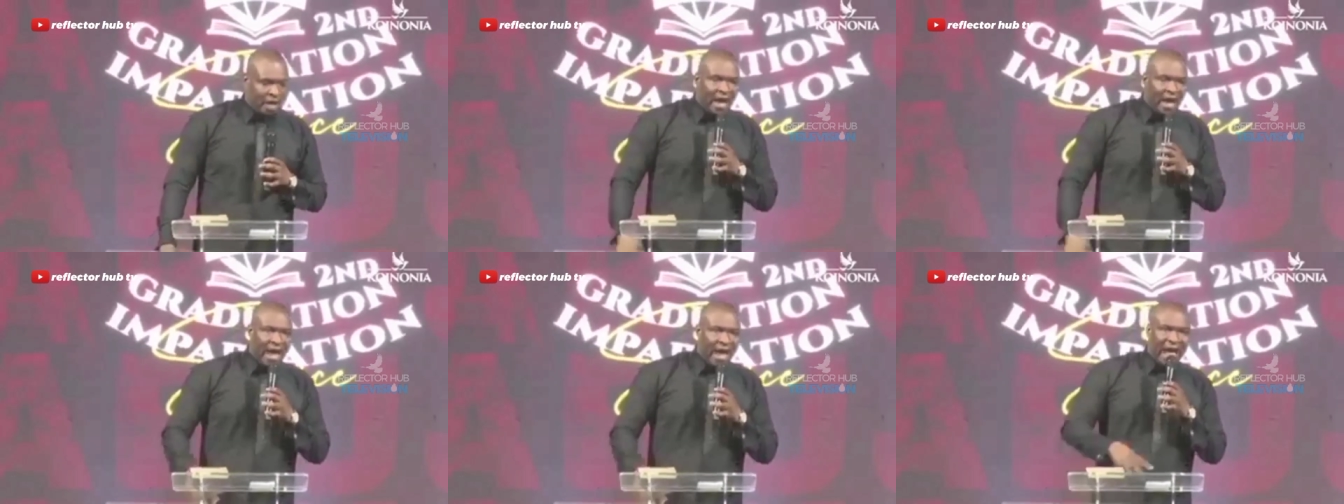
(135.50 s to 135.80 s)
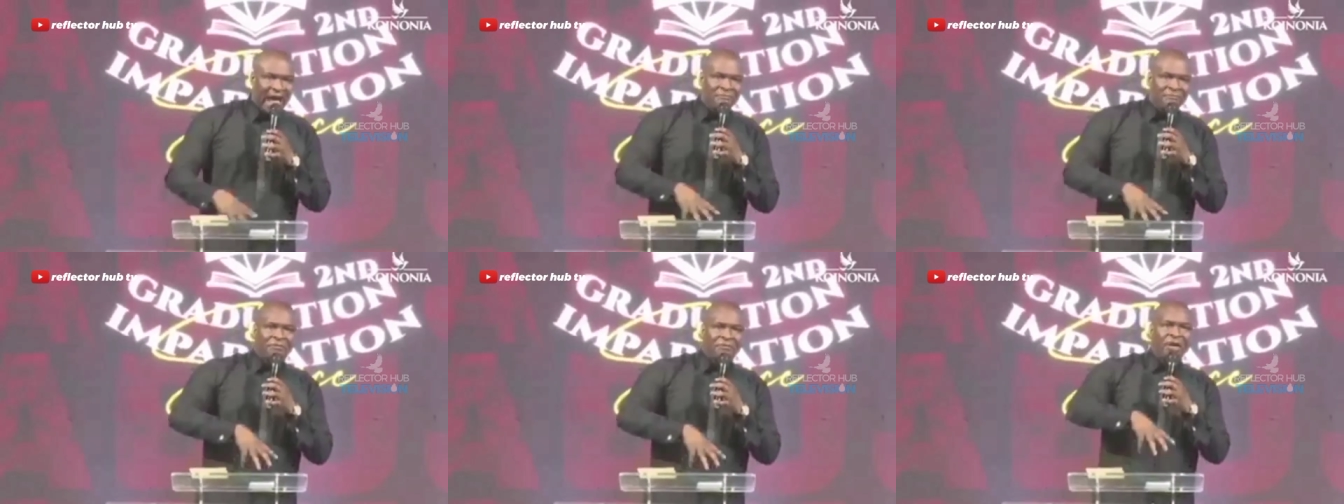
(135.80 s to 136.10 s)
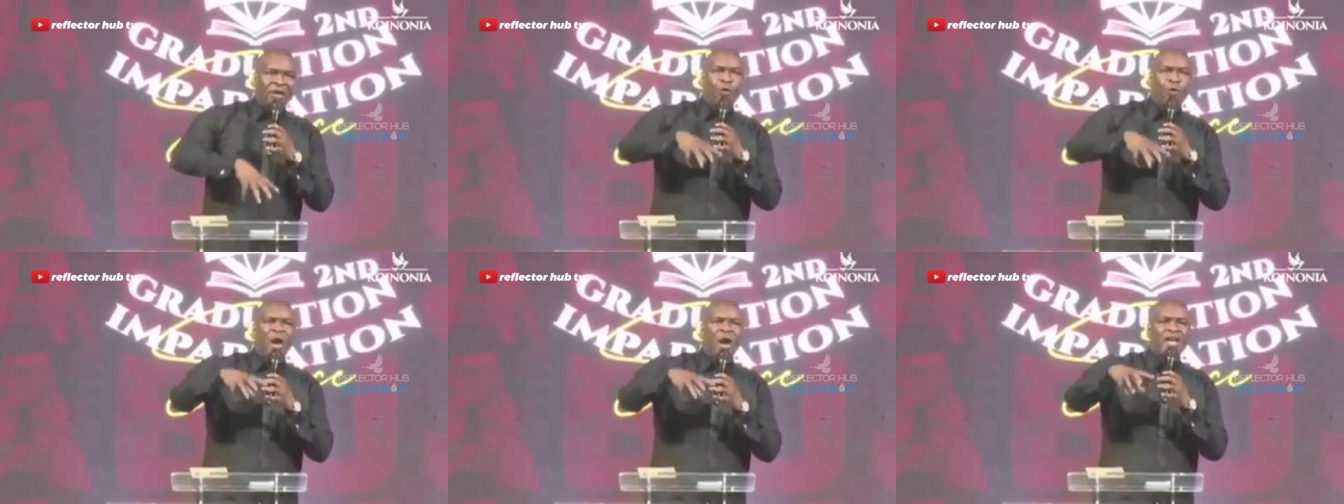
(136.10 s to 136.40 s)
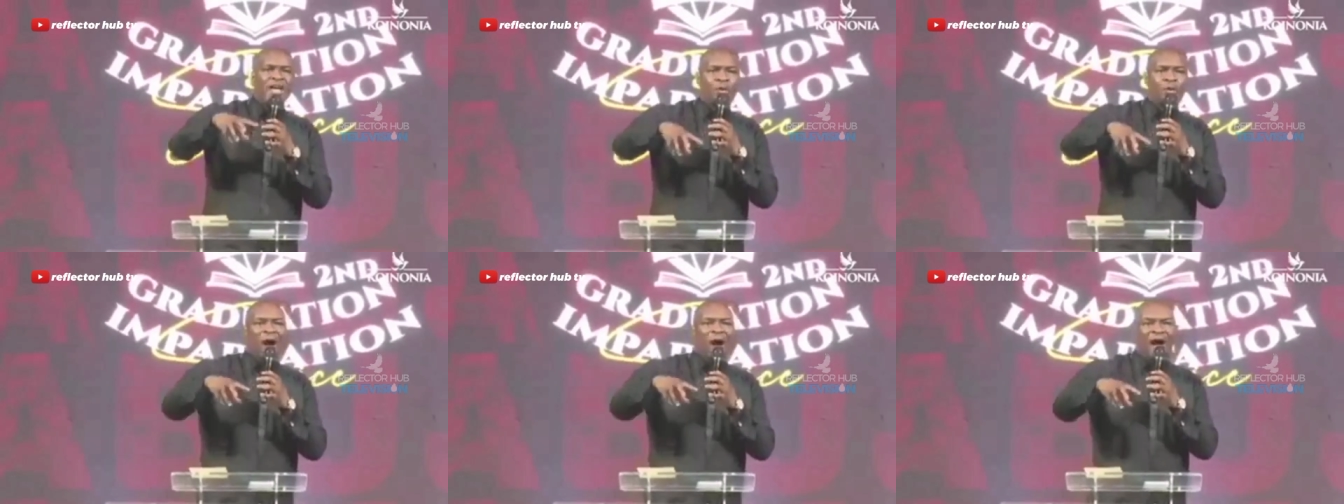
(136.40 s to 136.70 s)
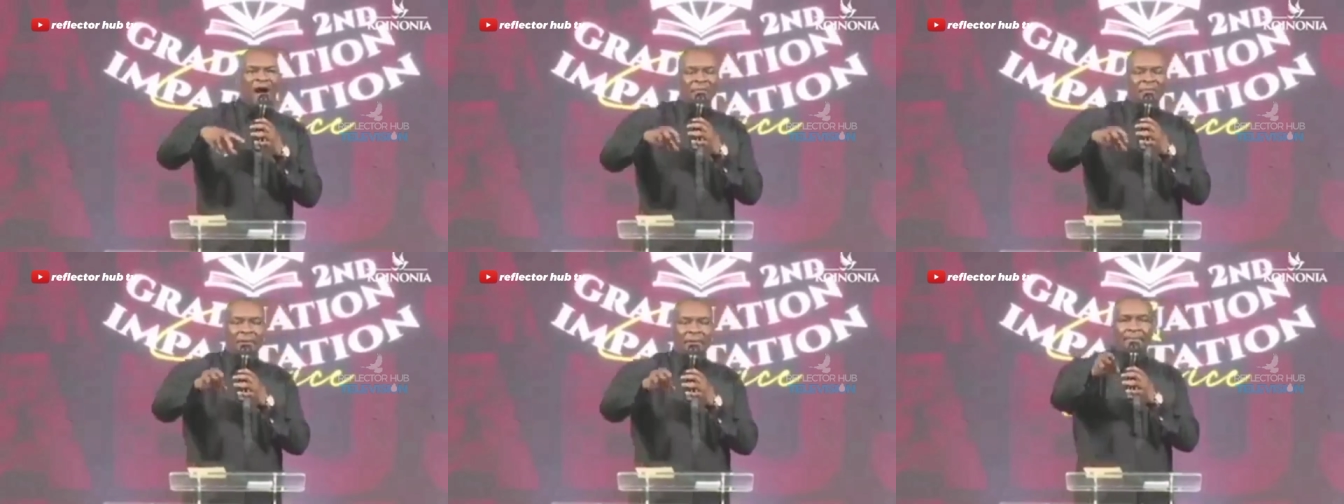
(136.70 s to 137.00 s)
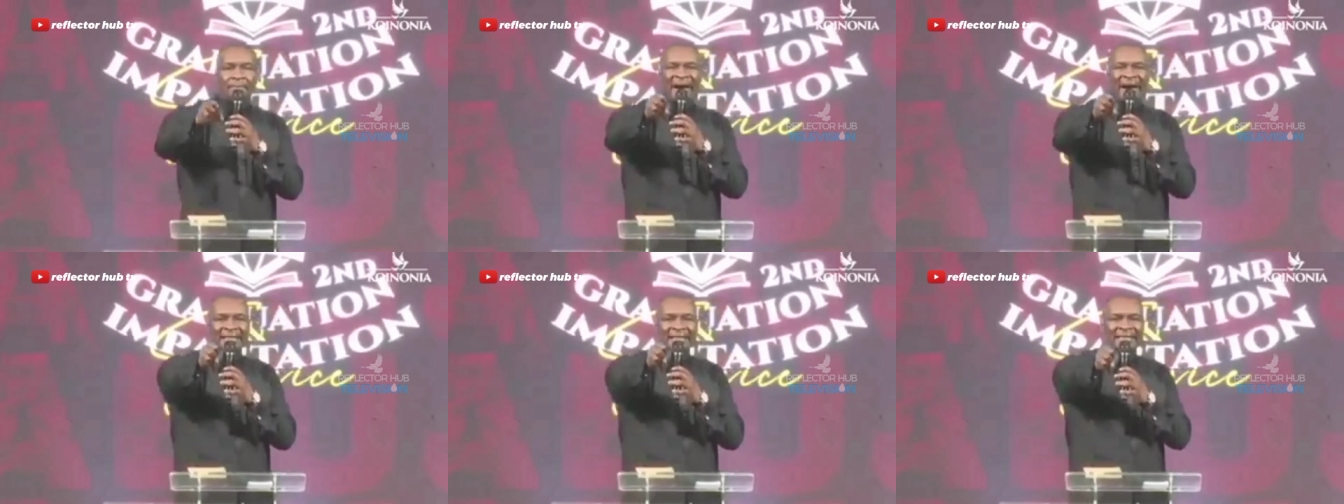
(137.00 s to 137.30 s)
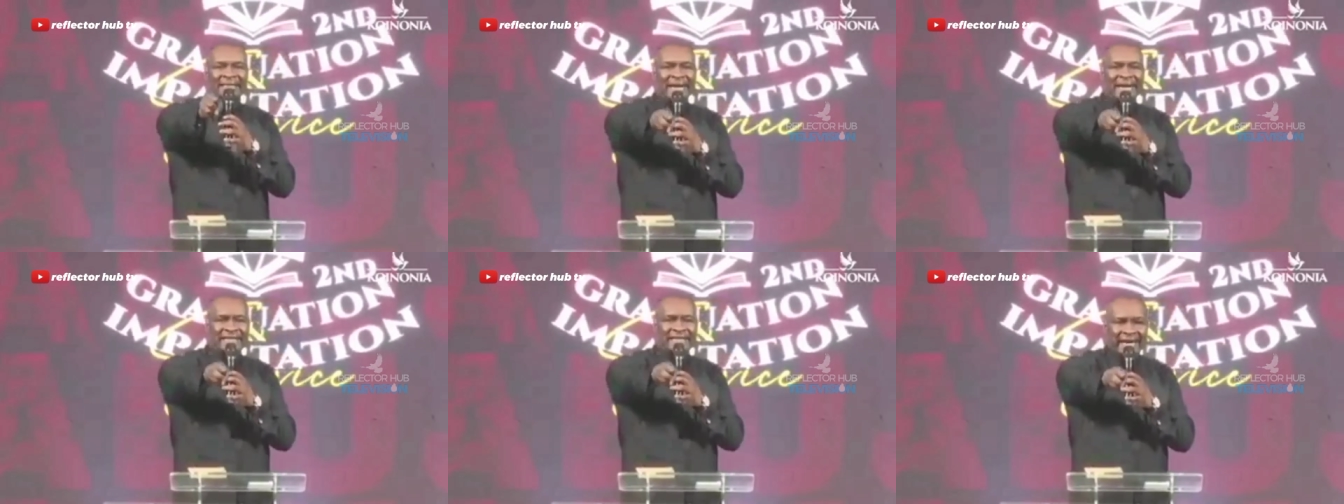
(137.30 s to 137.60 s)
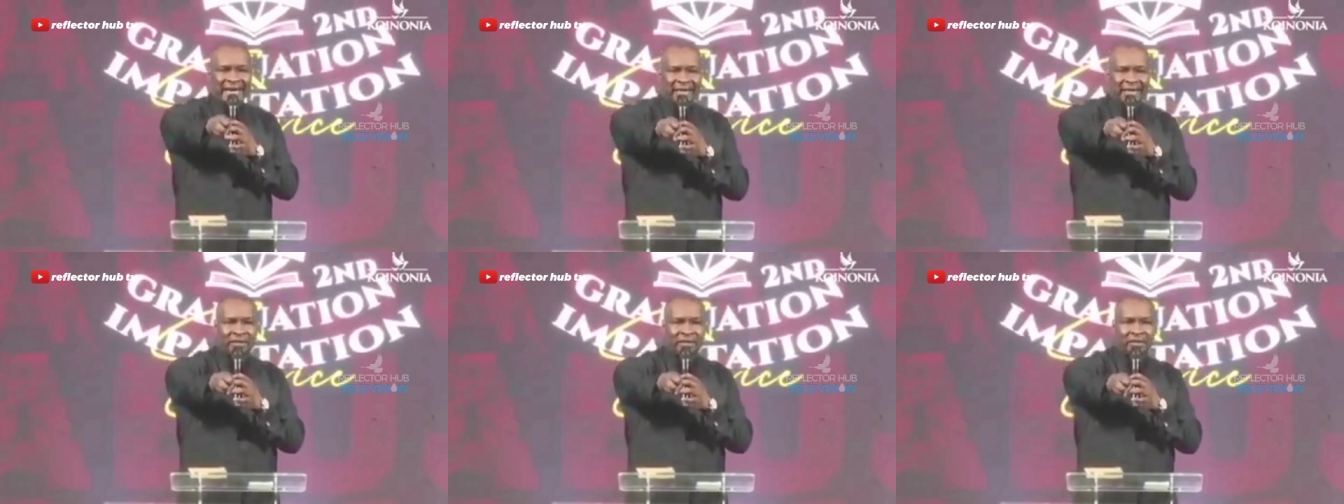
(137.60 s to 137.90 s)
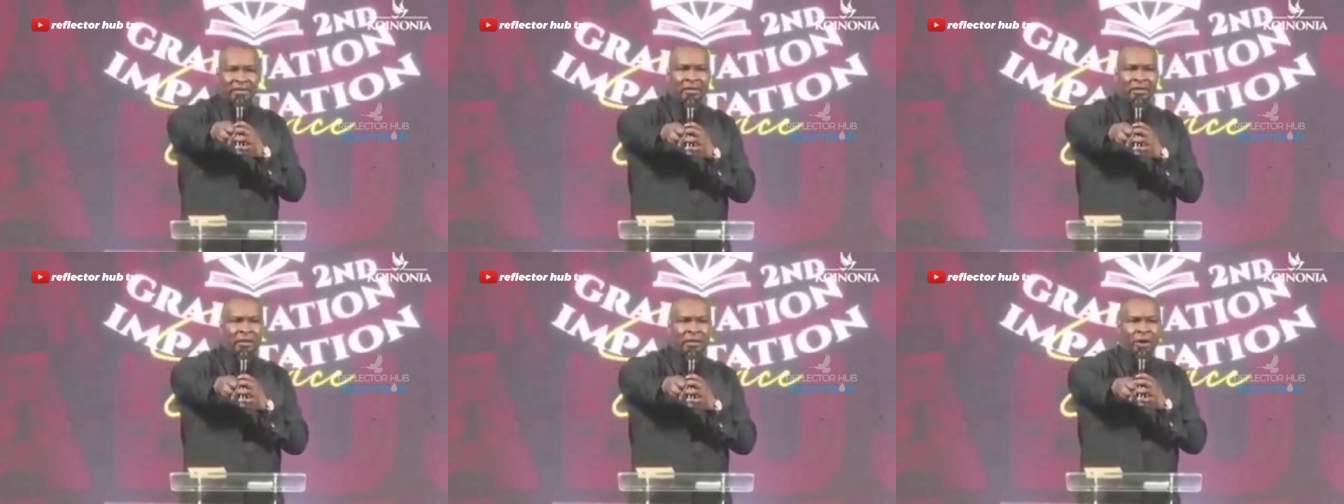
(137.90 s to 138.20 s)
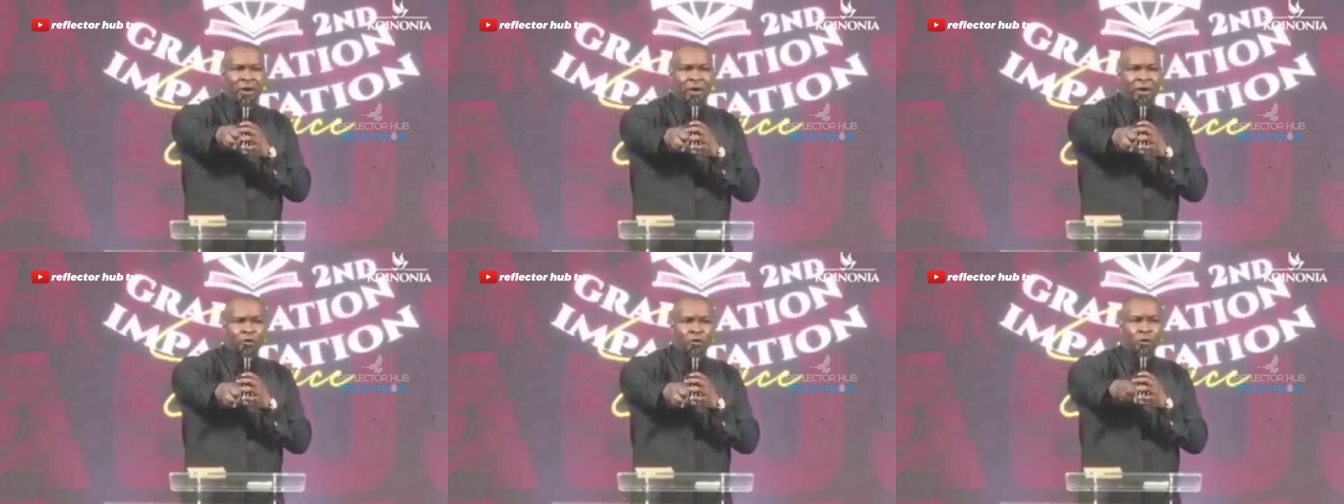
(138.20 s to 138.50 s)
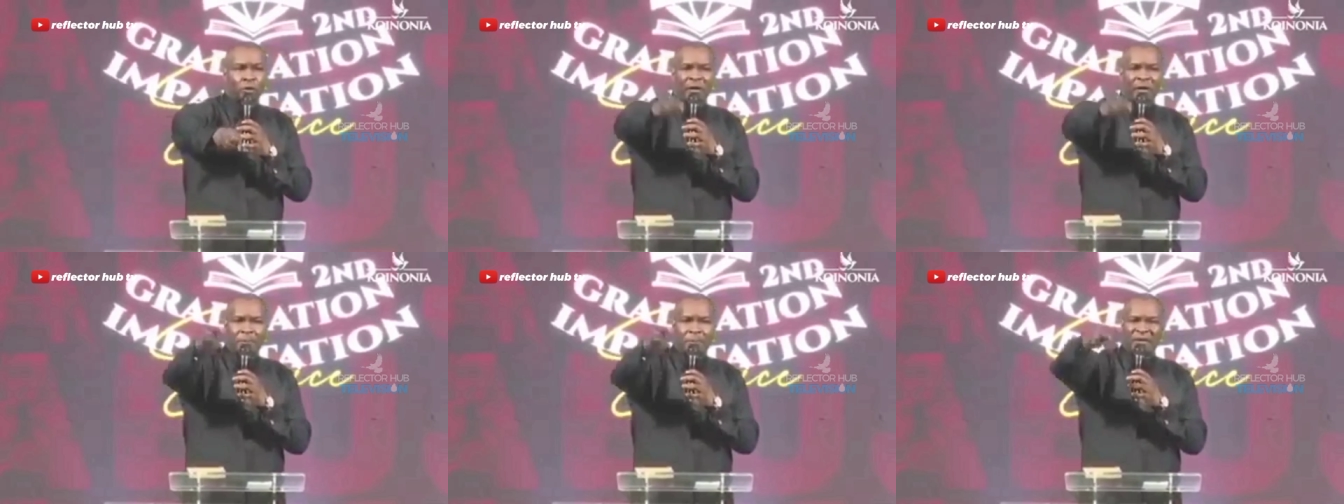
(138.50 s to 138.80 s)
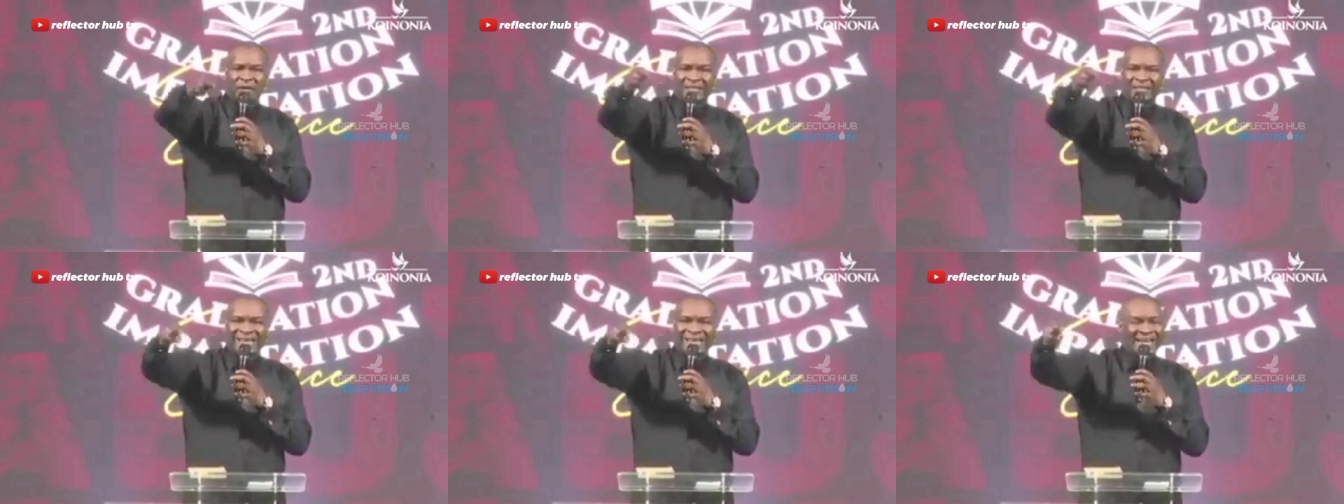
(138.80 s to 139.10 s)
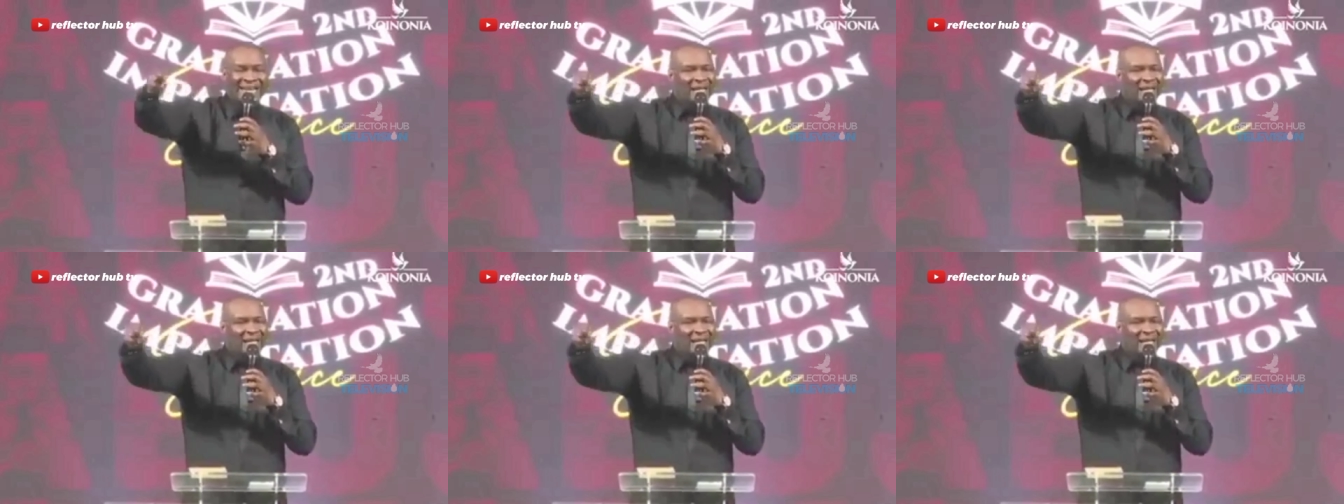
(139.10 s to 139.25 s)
Everywhere you have been mandated to represent the